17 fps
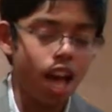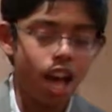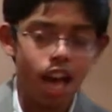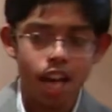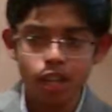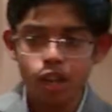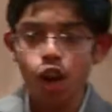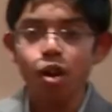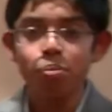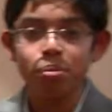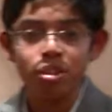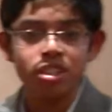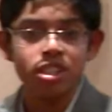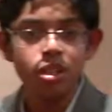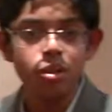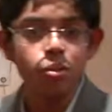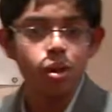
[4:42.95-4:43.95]
I hope you
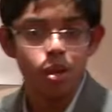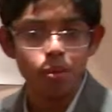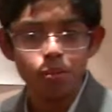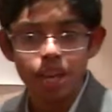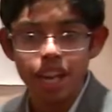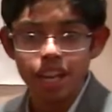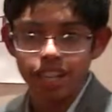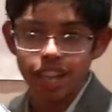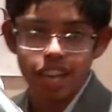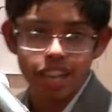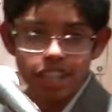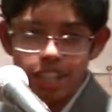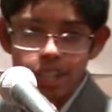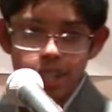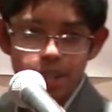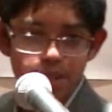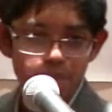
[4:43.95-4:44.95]
see what I'm getting at
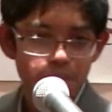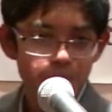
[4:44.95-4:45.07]
here.